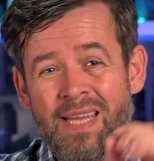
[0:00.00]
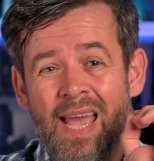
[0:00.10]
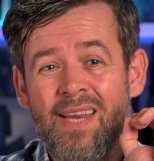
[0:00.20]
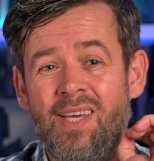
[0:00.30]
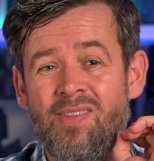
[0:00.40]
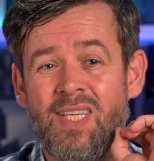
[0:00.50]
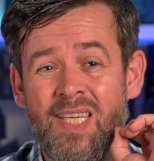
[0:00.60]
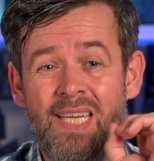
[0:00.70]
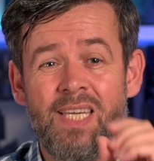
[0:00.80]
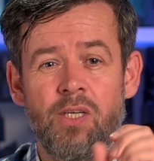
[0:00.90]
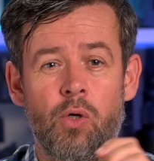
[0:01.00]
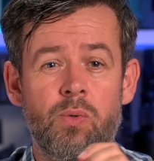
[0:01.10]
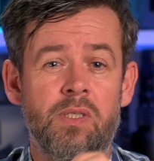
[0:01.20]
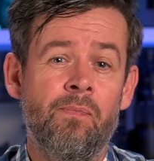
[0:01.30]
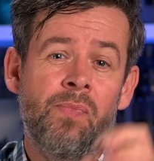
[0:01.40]
and get the heat
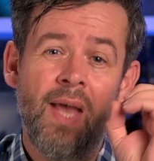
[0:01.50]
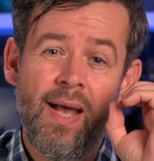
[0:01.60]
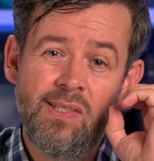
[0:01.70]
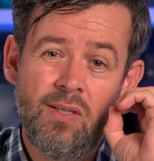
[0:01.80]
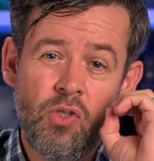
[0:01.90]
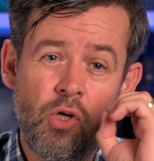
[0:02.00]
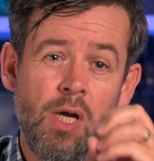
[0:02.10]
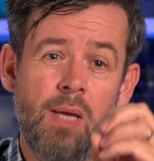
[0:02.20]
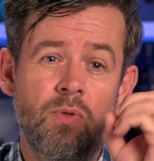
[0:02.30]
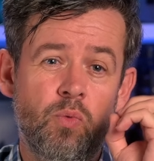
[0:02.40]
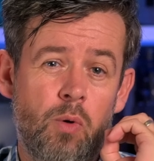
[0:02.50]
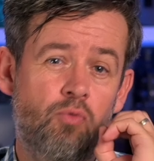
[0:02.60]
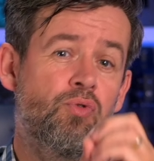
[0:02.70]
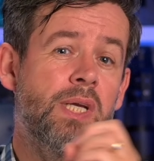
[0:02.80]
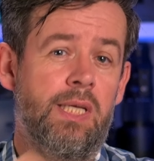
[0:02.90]
out as the times were
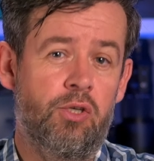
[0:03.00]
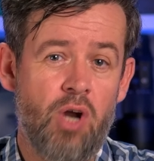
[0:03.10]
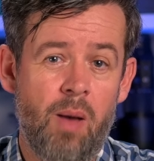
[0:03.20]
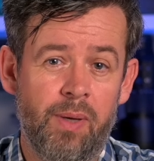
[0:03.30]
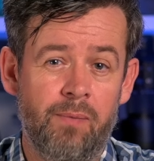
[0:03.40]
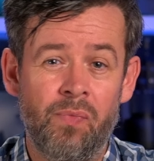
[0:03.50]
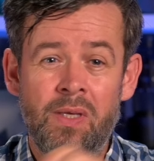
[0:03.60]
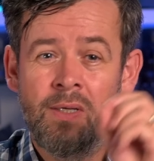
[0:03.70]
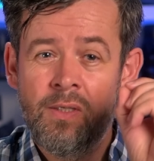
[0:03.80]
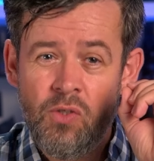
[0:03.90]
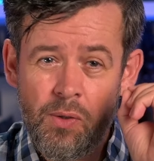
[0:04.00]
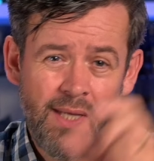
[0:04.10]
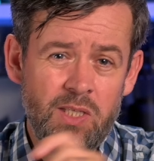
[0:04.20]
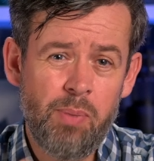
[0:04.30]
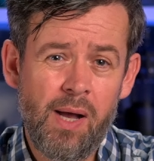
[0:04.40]
really dropping. So
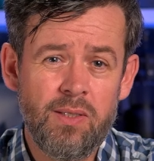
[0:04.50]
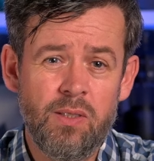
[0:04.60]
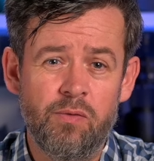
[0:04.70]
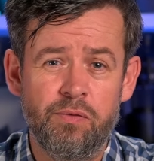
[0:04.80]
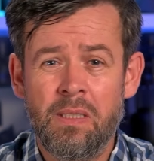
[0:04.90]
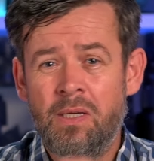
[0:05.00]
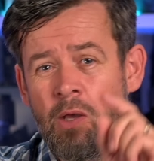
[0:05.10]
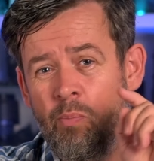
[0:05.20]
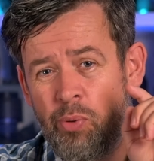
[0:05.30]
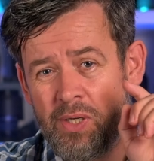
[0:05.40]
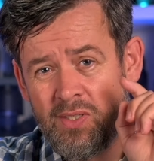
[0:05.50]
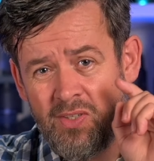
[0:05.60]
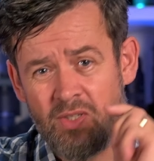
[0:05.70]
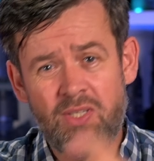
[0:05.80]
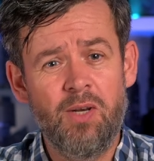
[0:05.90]
that's a positive, but I
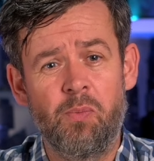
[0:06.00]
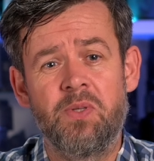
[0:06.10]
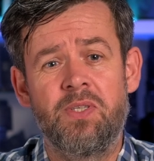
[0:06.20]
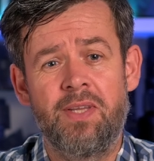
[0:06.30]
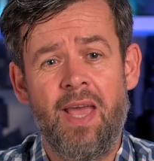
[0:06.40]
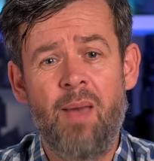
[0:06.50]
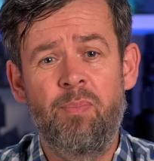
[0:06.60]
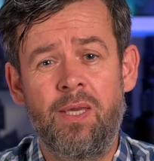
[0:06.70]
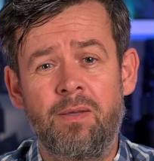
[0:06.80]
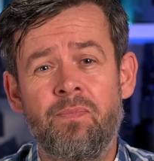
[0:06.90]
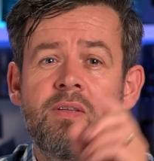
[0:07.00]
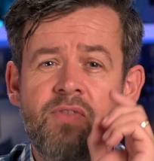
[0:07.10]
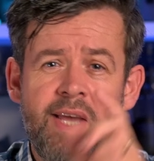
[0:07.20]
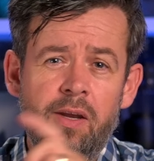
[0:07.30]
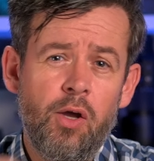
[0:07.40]
still wasn't happy.
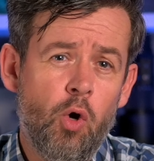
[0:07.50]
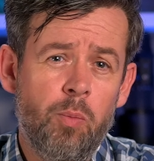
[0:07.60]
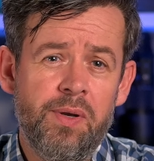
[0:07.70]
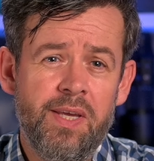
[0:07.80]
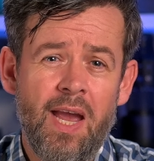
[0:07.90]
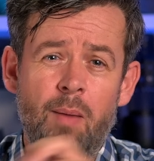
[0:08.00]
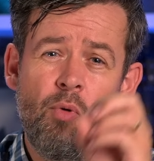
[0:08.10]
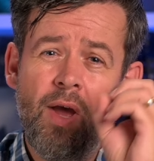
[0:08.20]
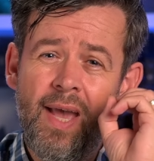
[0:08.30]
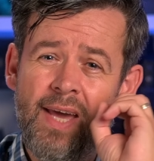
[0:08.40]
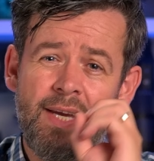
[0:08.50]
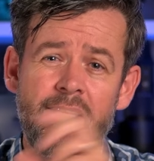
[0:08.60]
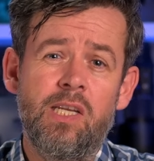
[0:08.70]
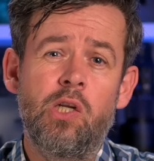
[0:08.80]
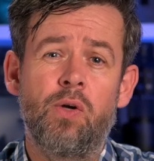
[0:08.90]
Then I opened the camera and I
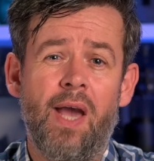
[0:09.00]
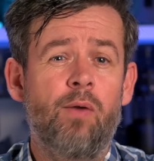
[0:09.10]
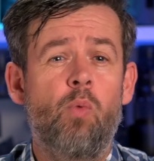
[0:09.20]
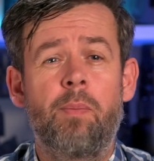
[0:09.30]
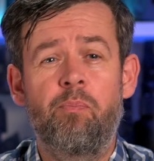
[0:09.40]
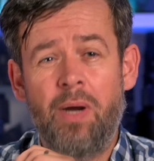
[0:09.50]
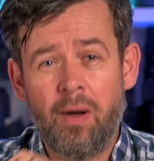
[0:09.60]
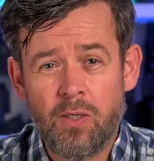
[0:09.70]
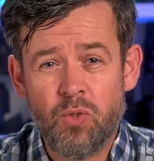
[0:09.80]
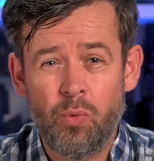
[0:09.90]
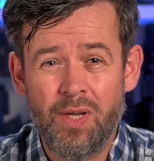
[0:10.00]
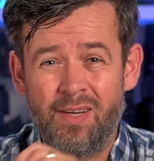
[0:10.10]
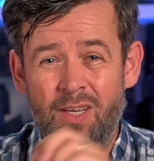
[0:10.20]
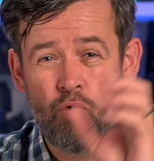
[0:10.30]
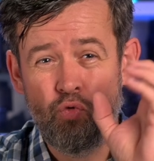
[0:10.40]
had a look at what parts were
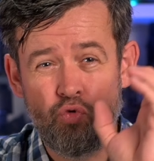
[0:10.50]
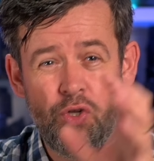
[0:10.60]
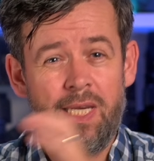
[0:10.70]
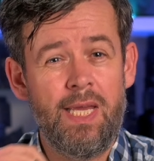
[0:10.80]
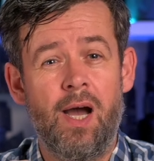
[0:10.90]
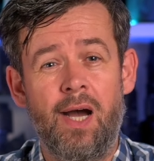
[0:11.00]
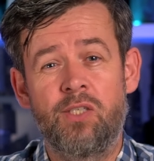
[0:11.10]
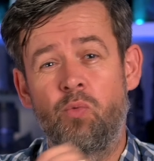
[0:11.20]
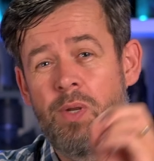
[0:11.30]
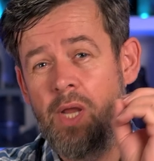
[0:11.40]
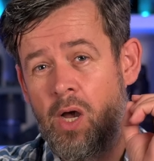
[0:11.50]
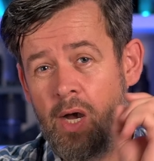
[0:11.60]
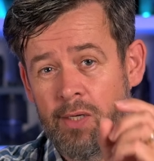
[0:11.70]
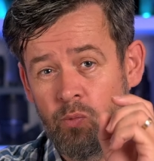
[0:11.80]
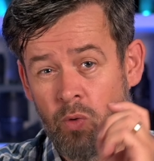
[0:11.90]
getting really hot when the
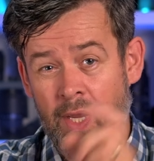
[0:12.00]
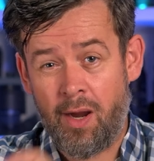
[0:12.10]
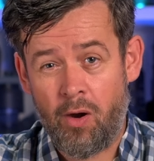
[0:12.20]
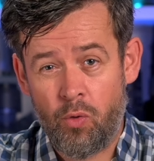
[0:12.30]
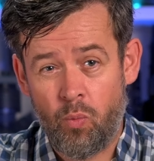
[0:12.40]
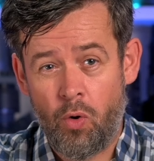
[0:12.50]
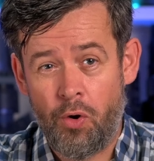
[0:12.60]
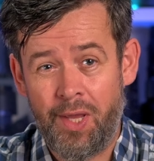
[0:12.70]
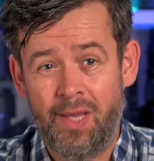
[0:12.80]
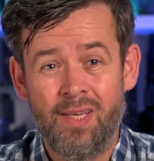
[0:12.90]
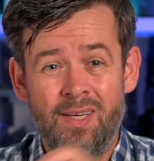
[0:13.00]
hot card warning